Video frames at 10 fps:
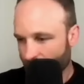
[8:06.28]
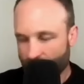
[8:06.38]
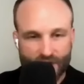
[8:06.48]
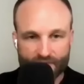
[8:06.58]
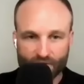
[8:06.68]

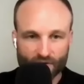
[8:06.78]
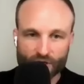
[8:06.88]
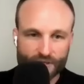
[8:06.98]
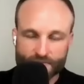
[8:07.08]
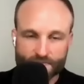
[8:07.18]
I've never
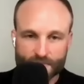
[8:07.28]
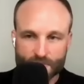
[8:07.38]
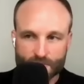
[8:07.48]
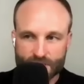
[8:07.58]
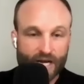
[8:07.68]
heard it
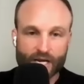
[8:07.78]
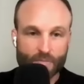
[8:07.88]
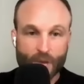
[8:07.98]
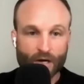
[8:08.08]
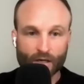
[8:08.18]
said any
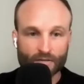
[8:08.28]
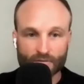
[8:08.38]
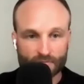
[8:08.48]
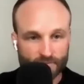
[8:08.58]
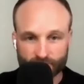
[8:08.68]
better.
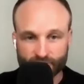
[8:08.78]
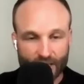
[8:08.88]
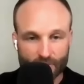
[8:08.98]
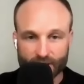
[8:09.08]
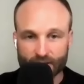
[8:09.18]

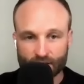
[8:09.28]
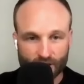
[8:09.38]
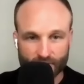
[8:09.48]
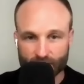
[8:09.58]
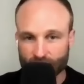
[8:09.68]
Family,
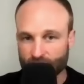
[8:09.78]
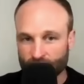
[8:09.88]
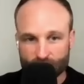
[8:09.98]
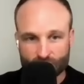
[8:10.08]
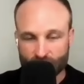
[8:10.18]
career,
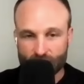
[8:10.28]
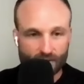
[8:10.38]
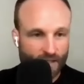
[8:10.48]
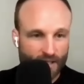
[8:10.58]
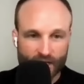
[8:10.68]

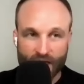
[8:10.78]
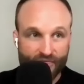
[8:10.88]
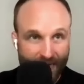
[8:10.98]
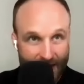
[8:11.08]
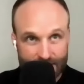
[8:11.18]
training,
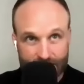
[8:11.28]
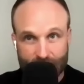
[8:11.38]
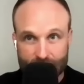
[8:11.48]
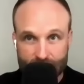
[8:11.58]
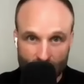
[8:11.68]
and that
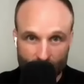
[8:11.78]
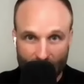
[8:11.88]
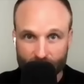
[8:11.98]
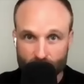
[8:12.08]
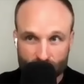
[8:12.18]
sets up
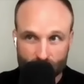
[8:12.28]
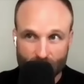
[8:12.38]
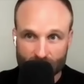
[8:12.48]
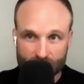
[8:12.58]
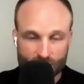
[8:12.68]
how you should
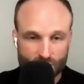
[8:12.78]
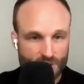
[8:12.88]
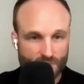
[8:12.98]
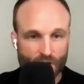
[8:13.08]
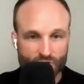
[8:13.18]
make
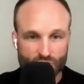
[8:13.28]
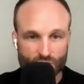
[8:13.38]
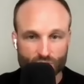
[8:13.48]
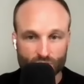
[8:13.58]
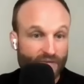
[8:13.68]
decisions about
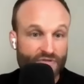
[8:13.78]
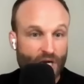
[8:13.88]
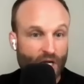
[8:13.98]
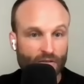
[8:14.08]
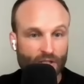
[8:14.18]
your
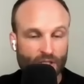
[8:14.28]
lifestyle.